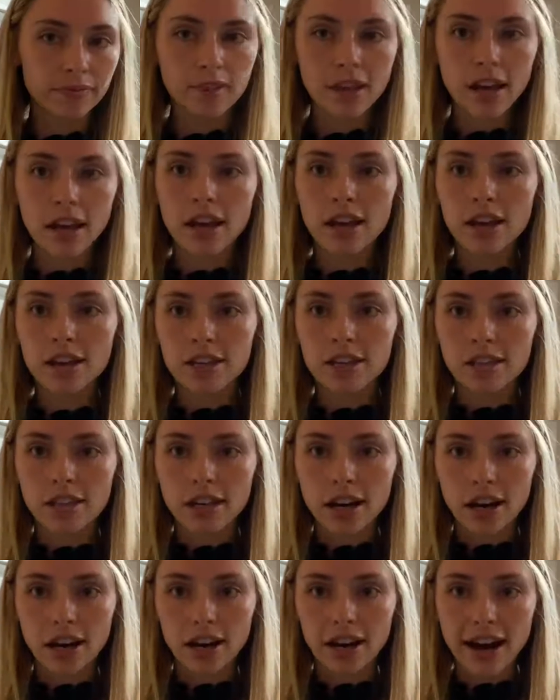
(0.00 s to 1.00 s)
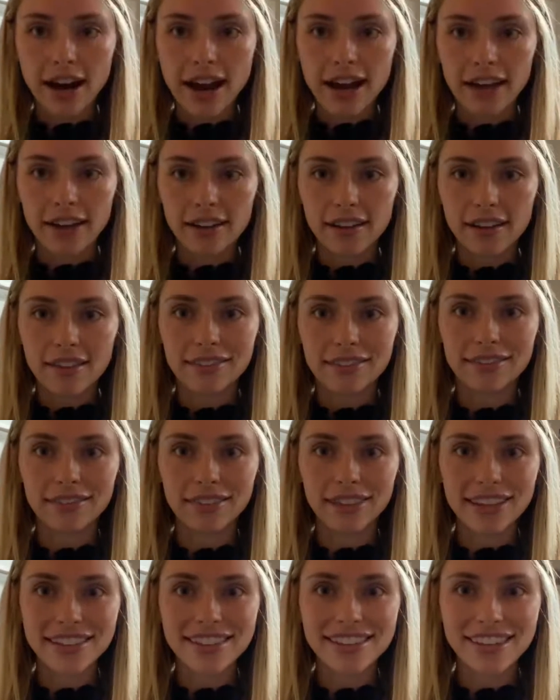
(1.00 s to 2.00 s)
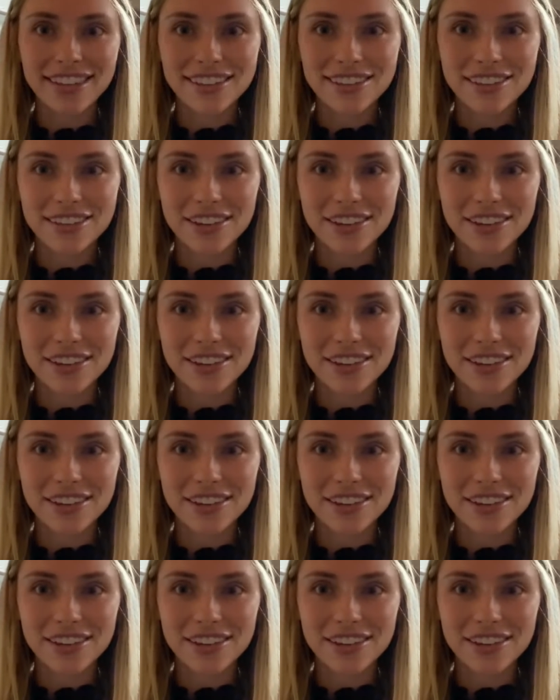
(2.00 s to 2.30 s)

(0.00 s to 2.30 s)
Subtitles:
All right, let's get